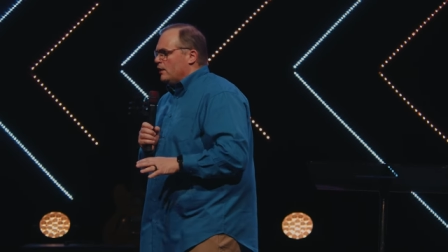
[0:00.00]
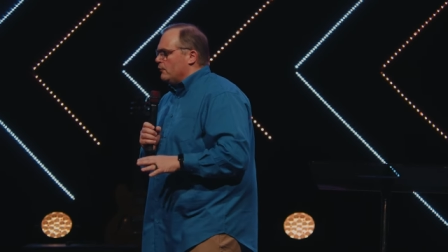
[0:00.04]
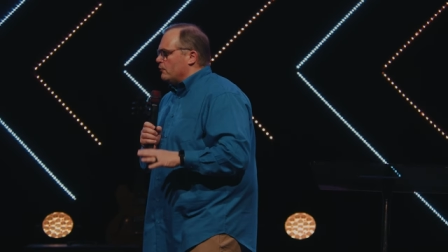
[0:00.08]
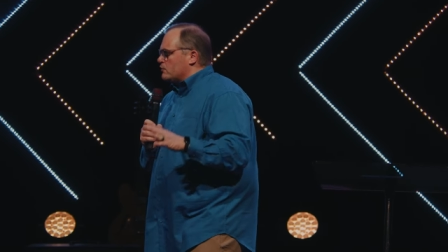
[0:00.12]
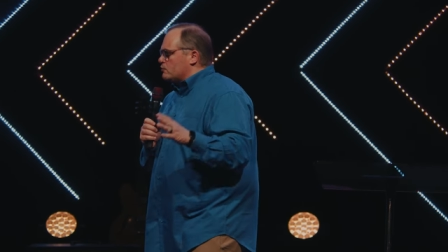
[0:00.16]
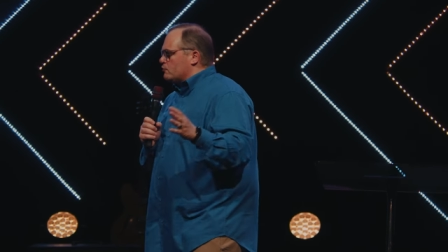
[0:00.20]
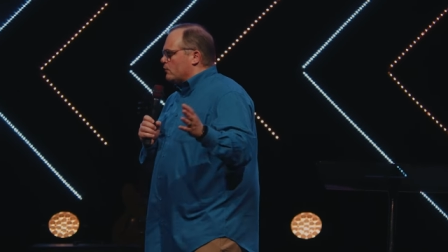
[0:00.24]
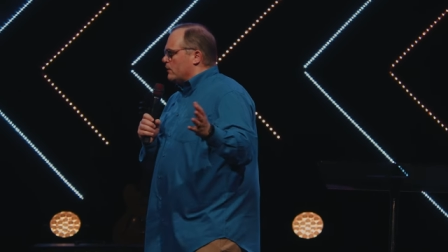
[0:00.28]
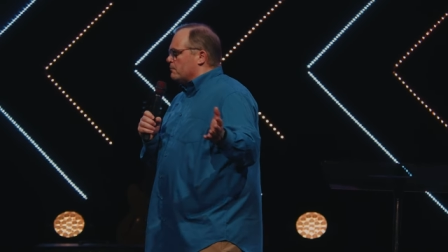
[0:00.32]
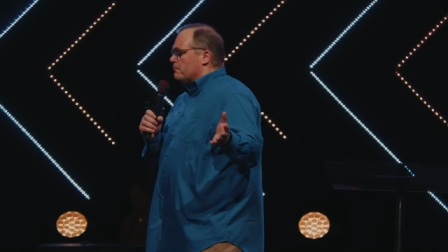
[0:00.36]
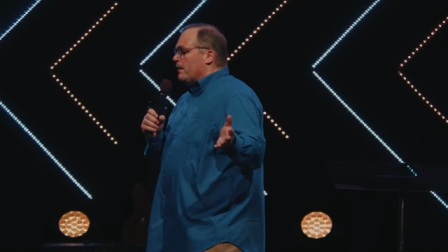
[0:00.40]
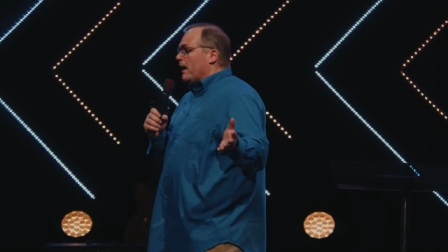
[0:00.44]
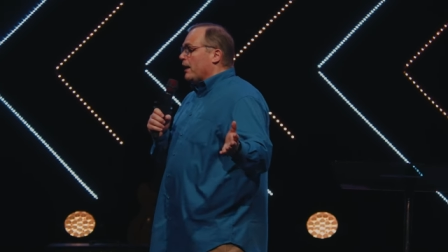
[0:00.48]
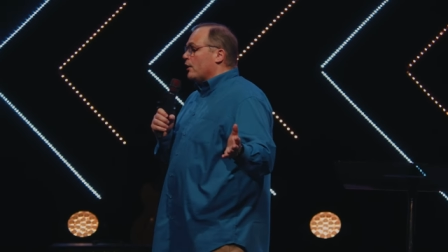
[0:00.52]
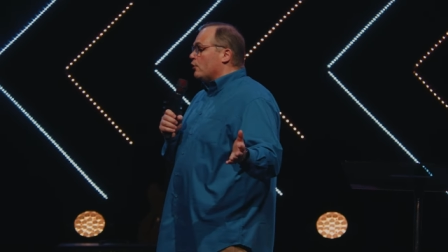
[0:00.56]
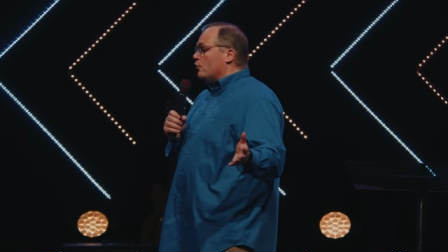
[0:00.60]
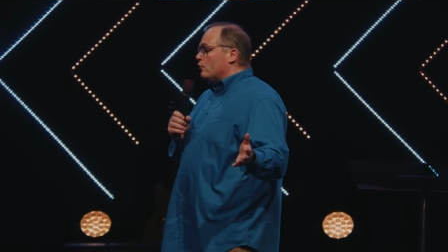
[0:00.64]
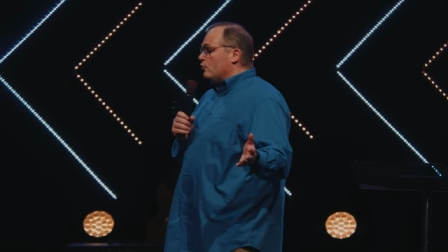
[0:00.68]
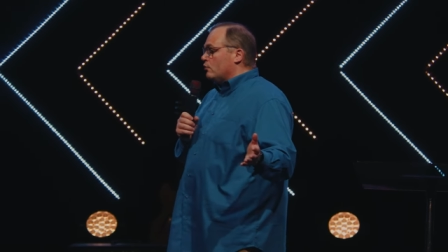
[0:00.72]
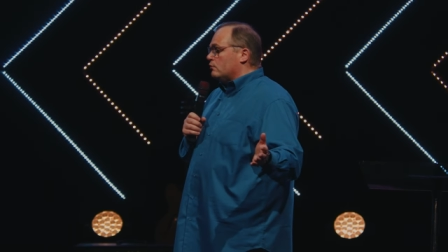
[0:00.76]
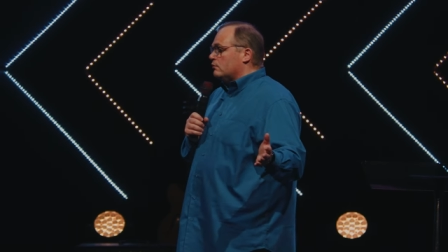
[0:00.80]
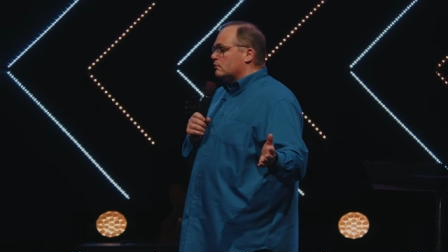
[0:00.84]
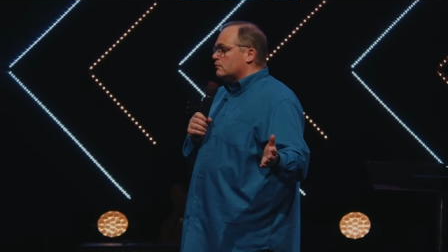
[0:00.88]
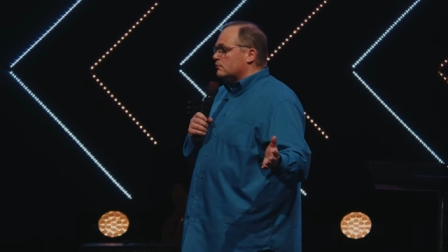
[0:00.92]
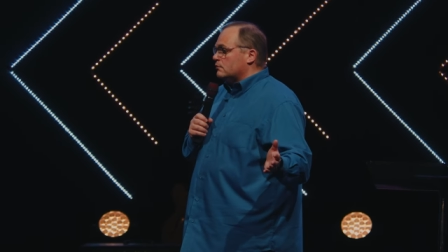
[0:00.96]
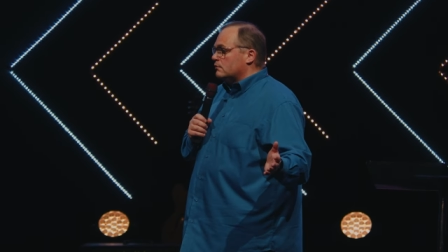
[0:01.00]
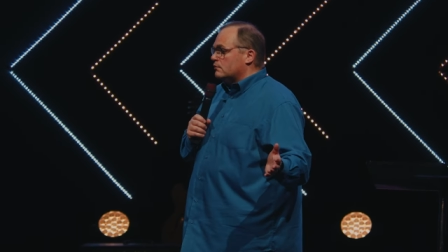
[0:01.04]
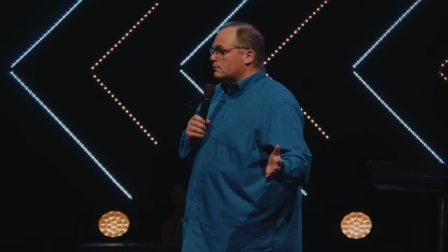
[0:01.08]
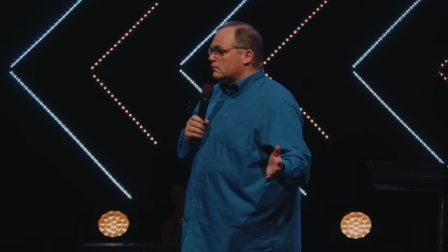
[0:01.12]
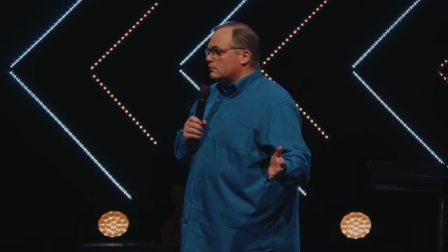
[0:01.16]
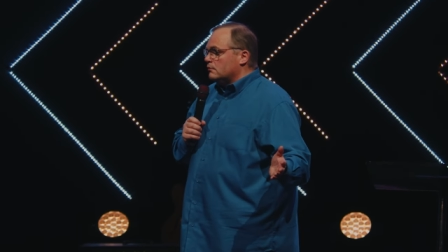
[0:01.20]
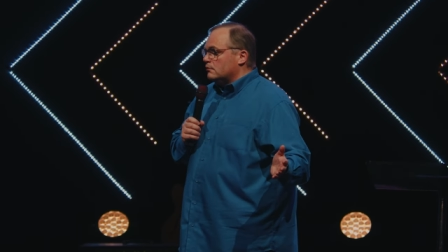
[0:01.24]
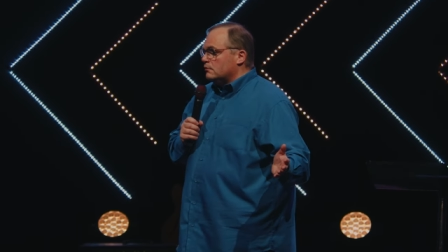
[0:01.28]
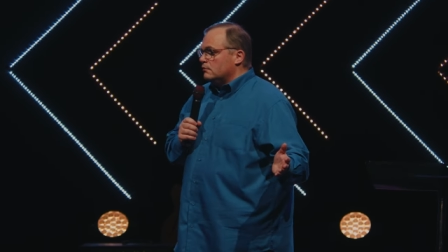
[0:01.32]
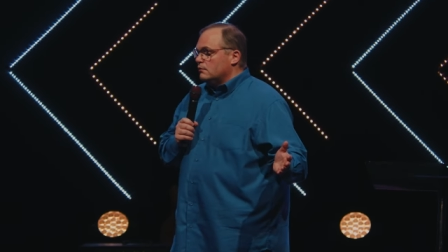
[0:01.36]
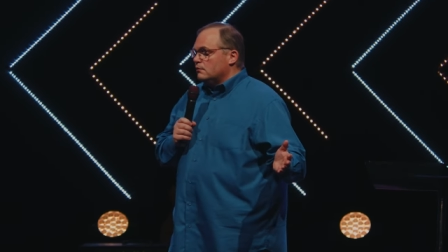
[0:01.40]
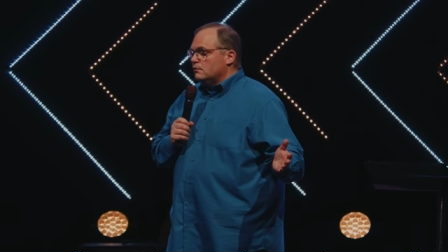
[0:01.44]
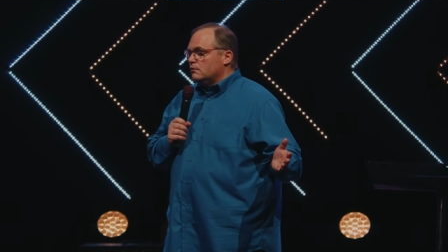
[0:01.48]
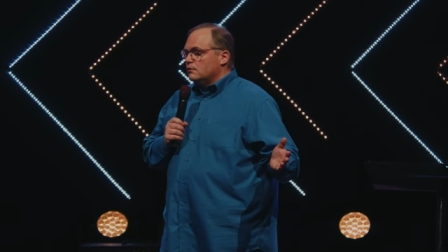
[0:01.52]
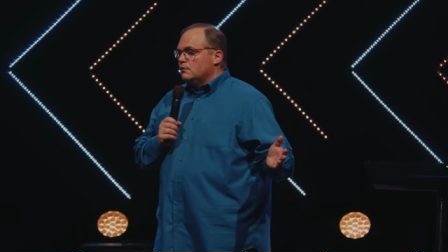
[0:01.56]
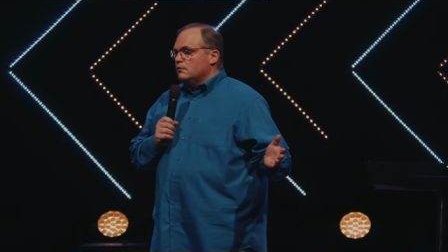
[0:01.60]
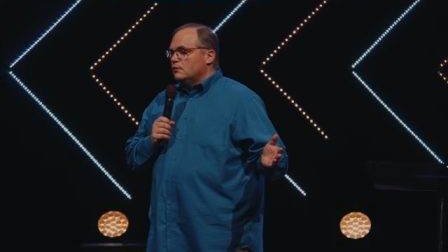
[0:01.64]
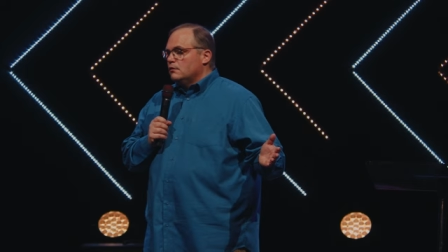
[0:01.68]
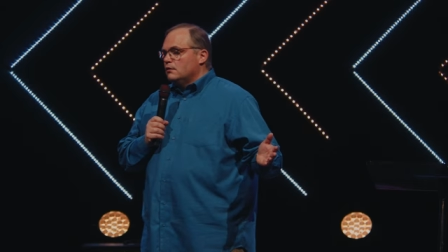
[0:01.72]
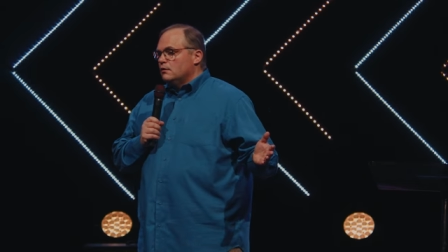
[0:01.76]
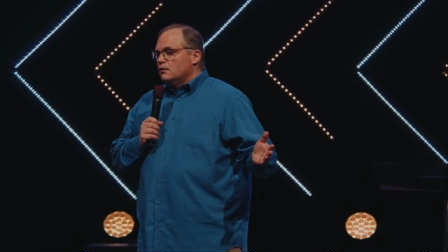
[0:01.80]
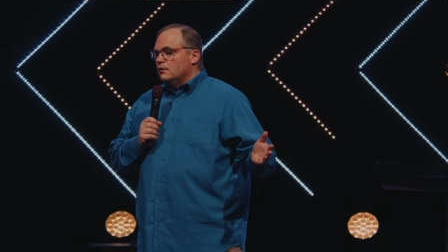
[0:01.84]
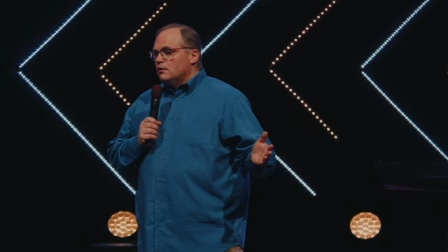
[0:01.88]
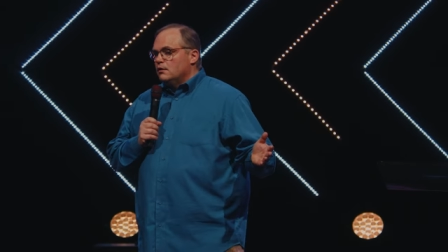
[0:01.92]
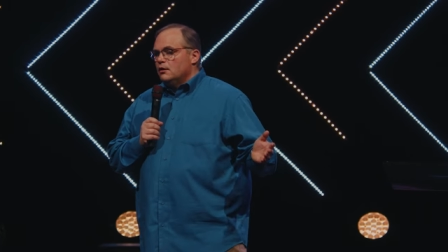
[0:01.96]
it was written by who?
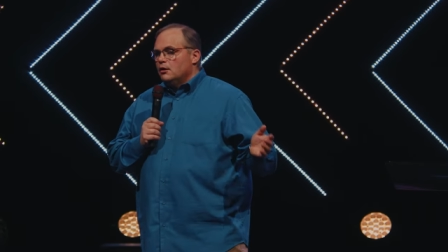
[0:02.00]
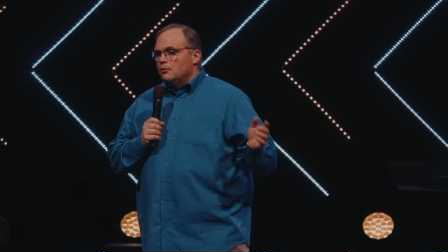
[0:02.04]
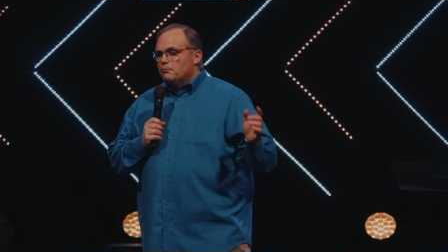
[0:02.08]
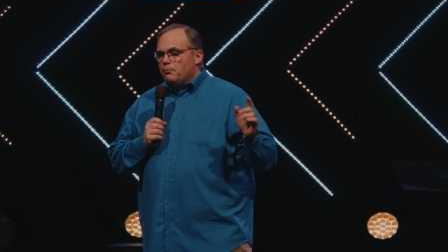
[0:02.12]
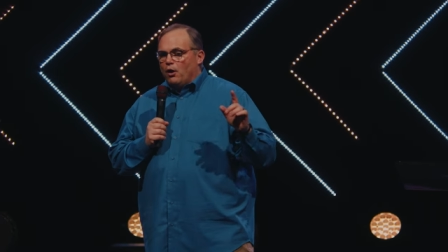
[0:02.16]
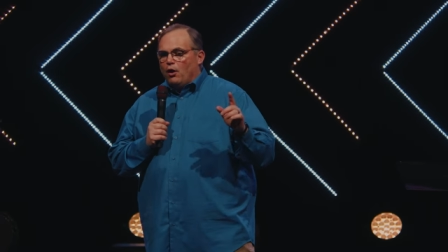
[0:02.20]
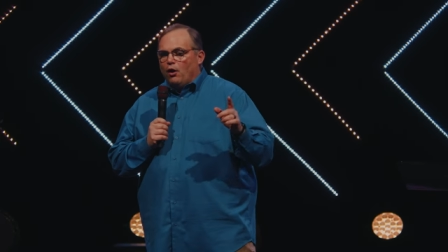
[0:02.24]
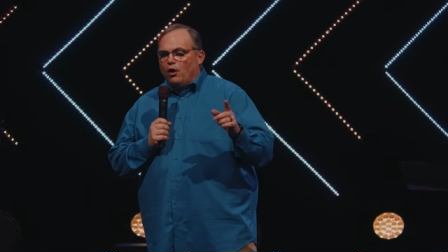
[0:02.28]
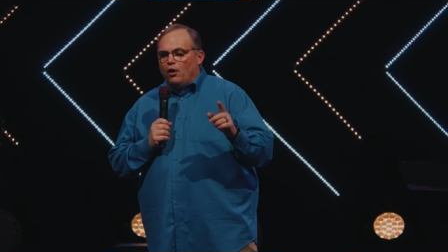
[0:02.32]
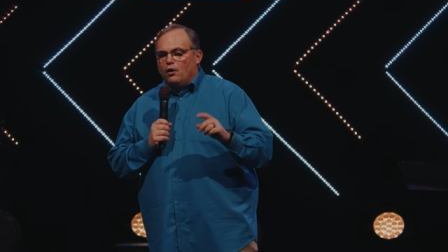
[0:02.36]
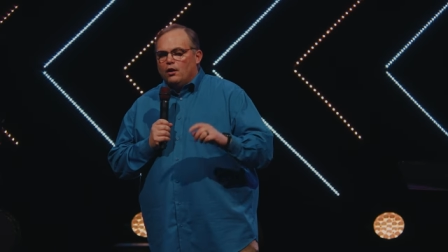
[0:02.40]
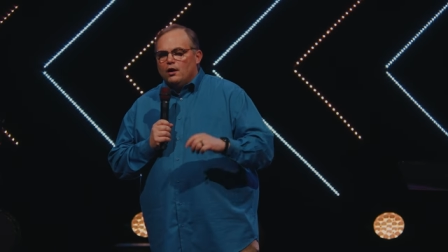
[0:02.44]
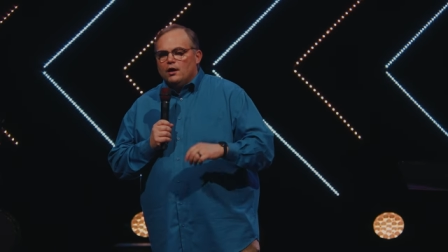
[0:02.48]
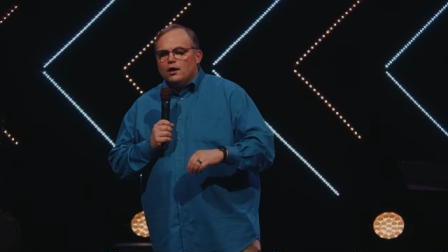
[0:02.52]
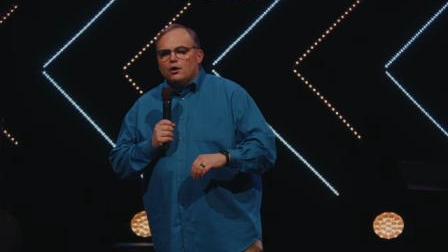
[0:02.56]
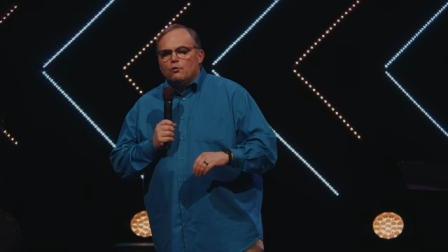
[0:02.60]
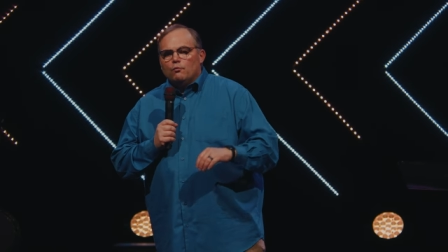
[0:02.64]
Paul,